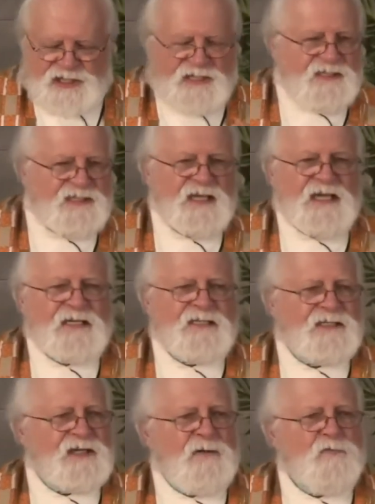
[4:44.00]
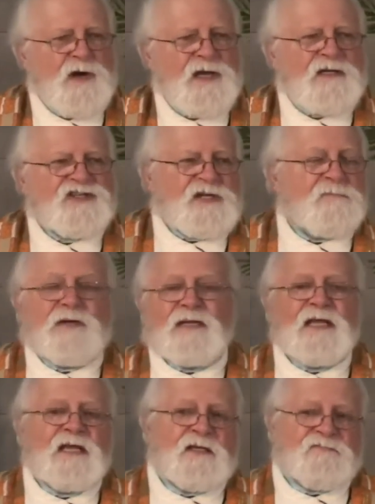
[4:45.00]
She sees someone she
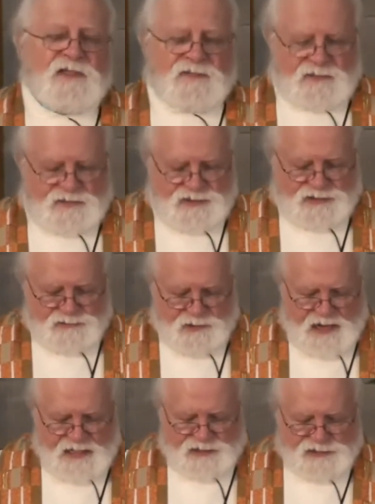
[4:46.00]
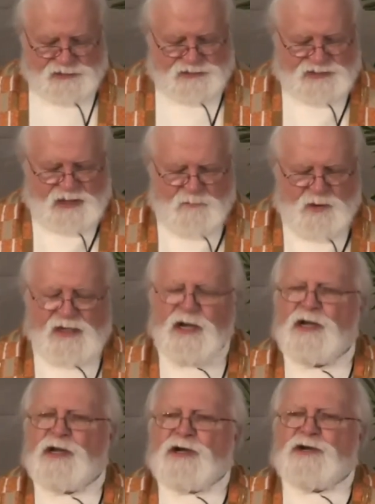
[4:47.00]
believes is a stranger, someone
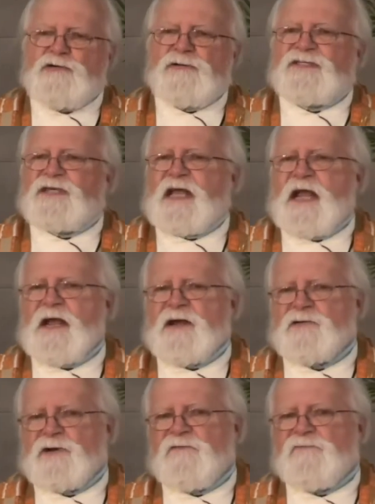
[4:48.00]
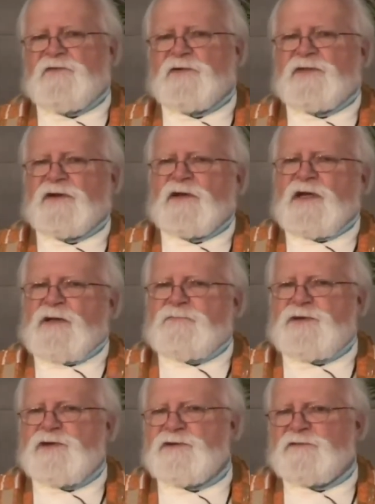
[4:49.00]
who is caring for the
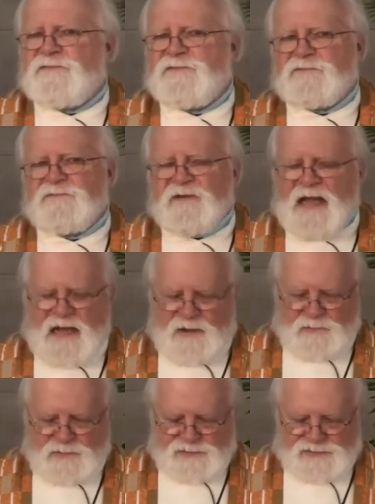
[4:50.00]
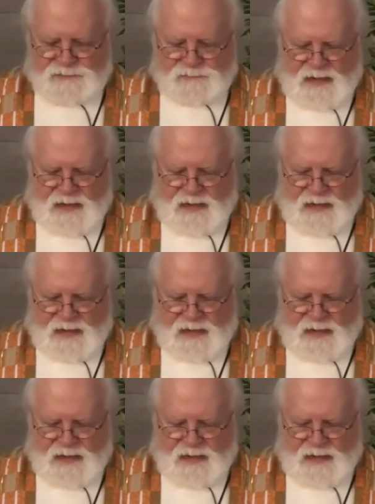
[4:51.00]
beautiful flowers